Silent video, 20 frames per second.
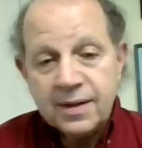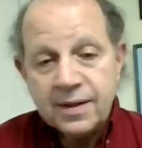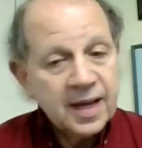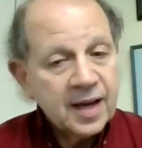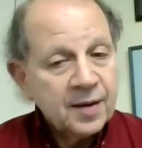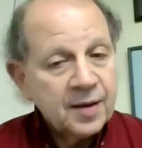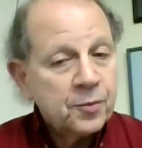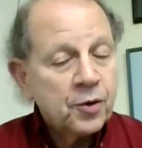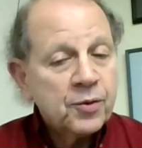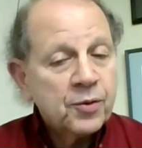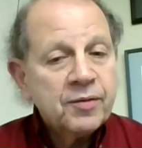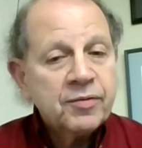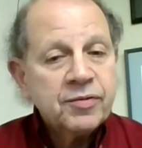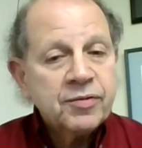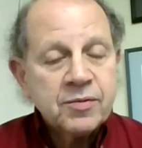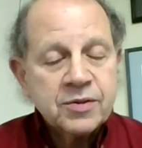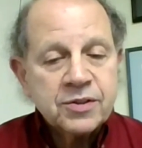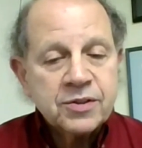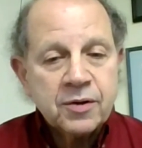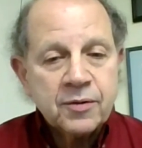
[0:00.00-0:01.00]
have more
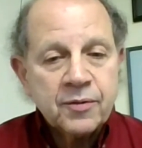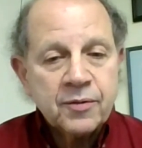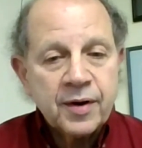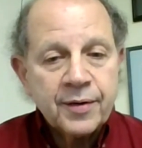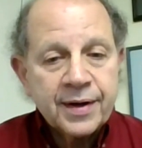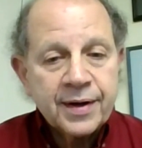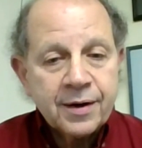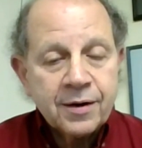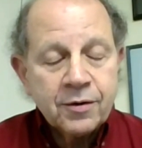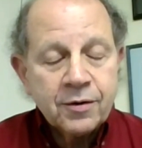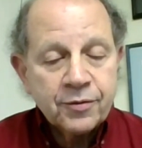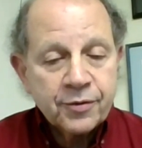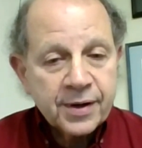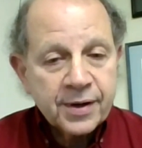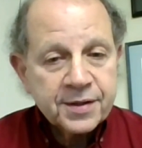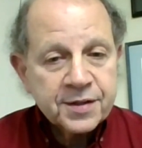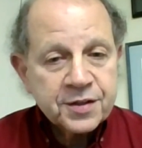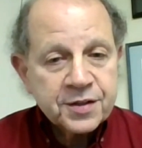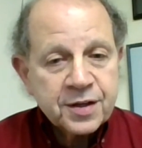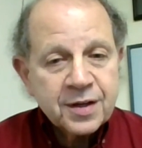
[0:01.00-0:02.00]
influence over
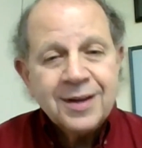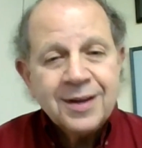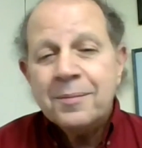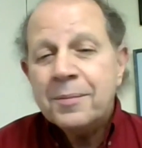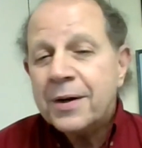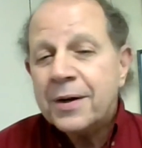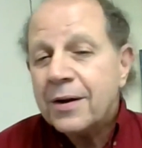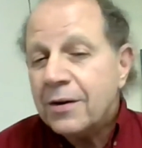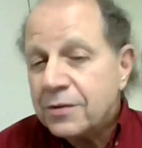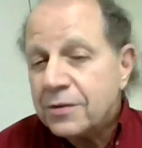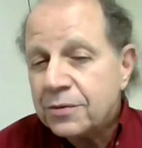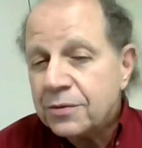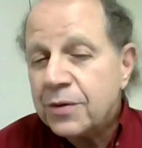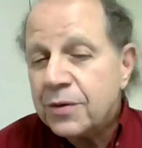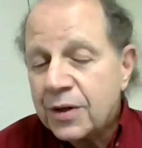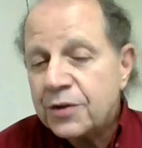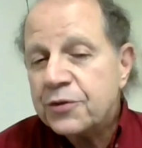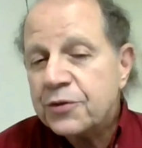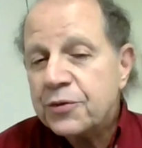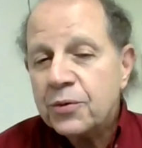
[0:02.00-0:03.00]
others, but also to
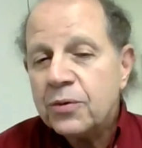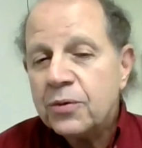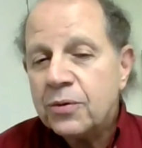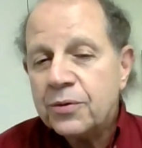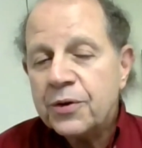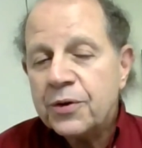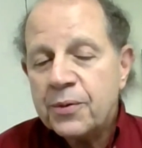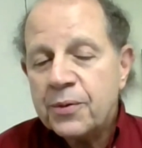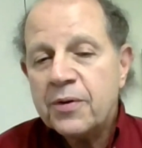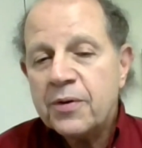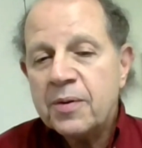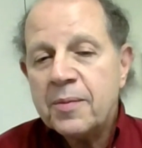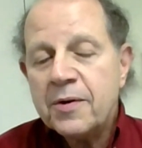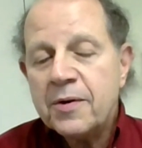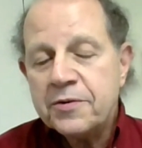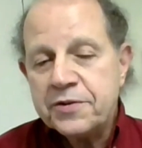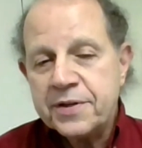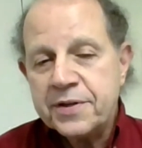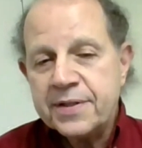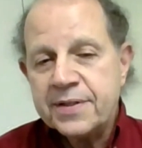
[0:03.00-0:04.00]
control your own
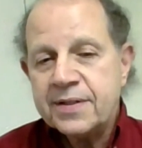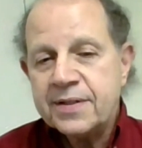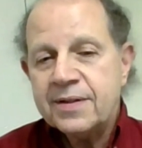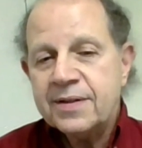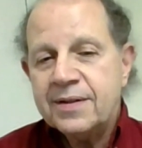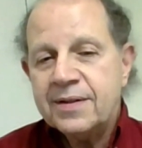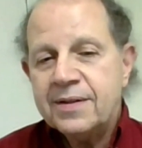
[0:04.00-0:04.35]
emotions.